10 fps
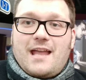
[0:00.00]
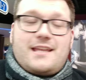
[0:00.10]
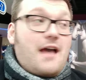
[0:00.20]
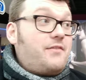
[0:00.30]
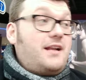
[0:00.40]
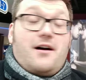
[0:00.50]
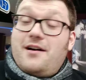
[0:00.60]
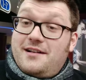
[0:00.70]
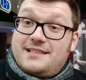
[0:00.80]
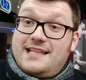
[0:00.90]
Kevin
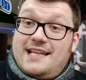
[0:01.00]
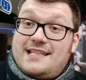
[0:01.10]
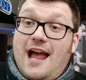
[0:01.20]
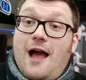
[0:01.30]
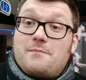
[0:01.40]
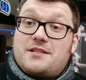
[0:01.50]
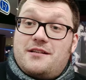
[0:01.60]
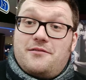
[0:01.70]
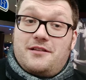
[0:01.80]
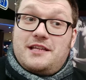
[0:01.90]
Hart is
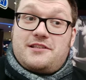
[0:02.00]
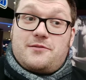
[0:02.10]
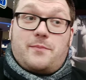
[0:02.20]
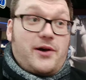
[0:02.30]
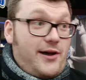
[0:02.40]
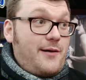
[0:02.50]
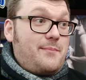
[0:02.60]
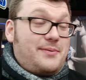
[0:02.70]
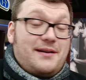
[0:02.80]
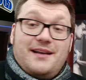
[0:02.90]
absolutely superb
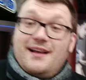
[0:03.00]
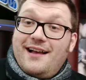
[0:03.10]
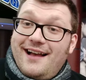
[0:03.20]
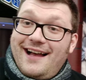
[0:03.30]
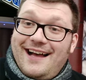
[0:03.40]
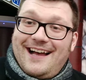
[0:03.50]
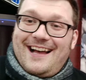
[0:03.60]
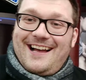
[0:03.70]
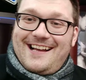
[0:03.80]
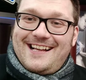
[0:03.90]

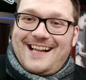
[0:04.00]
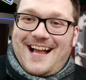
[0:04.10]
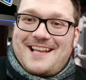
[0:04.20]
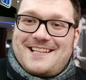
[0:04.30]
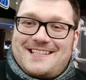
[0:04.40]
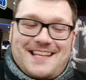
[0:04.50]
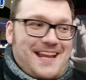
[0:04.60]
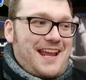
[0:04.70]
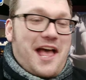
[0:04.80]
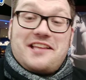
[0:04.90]
as
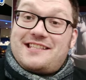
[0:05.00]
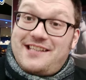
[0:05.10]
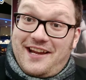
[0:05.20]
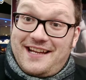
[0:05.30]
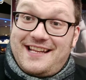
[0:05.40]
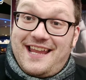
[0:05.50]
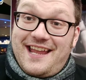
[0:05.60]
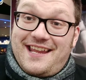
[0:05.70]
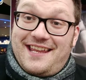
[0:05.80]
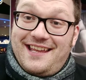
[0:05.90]
the
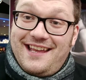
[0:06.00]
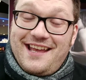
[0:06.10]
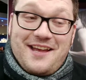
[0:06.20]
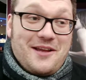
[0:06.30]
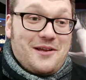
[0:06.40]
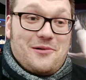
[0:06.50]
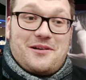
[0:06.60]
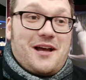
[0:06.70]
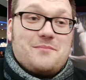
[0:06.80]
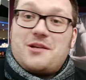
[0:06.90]
sidekick who
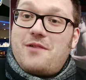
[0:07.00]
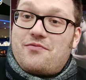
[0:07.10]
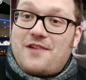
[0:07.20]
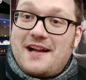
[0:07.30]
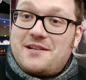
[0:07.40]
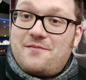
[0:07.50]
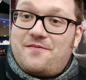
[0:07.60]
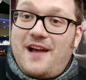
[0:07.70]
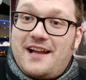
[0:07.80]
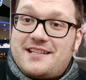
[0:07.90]
comes up with random
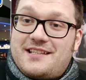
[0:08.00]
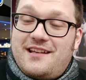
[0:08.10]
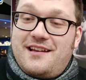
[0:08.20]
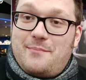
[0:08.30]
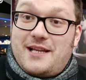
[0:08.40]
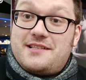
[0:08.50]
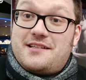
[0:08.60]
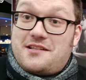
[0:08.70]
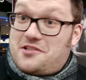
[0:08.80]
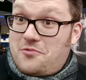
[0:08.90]
facts because
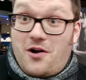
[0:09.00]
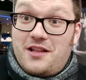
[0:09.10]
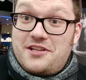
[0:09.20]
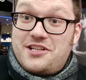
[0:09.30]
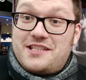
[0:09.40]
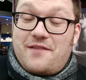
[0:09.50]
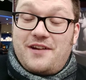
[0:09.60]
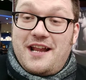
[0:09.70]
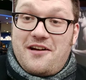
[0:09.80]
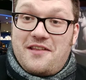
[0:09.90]
he's a zoologist
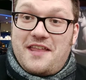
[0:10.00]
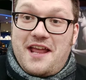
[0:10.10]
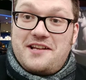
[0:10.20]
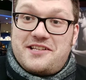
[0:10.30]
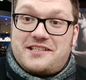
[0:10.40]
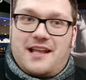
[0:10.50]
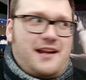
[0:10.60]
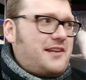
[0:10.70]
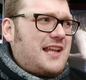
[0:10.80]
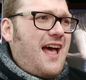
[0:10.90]
every now and then. Just and
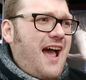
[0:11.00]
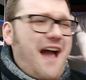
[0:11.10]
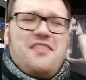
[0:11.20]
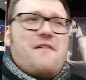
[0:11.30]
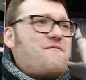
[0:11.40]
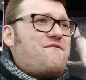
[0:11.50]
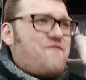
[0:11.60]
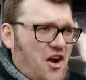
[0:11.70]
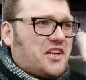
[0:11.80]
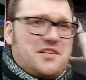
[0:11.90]
he's like, how the
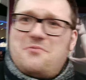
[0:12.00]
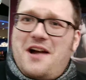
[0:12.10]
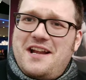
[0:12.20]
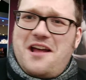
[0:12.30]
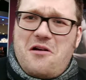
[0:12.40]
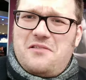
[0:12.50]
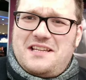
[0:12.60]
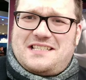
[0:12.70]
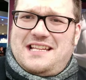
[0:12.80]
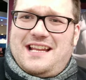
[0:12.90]
fuck do I know
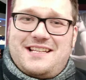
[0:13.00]
this thing?